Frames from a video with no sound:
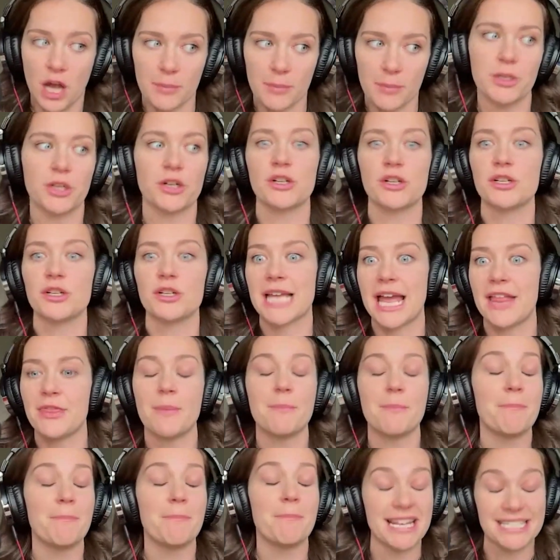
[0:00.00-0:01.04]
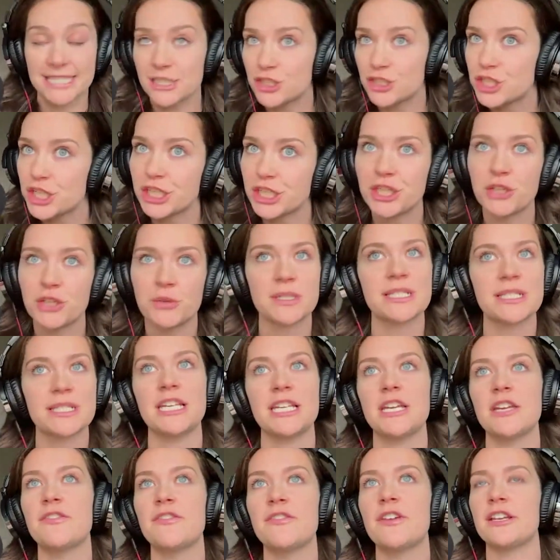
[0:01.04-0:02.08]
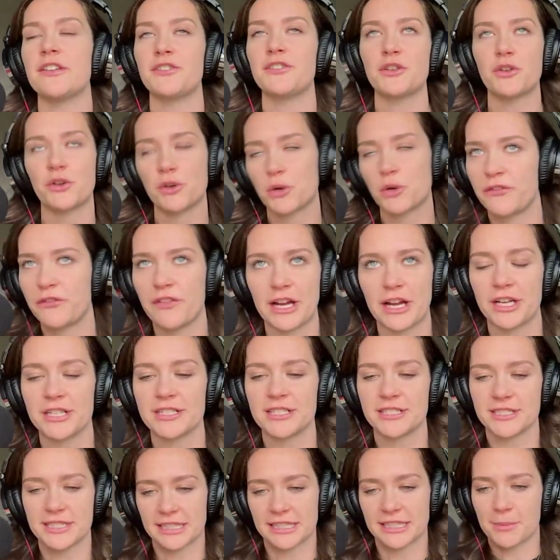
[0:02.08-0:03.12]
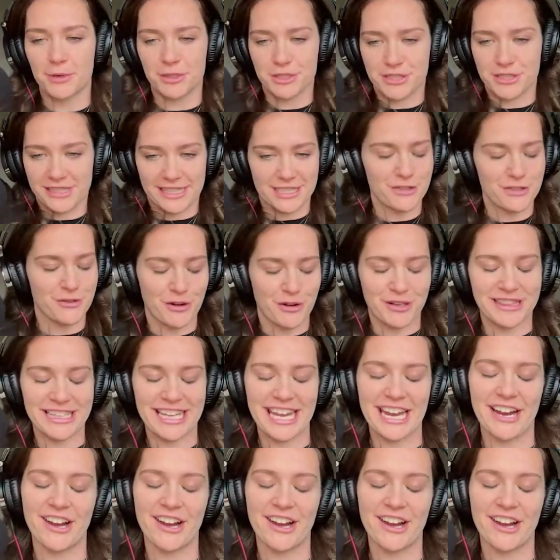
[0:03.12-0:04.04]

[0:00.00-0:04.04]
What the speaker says: Top Girls and the messaging you receive. And if you don't know what a flyer is, it's like the person that gets thrown in the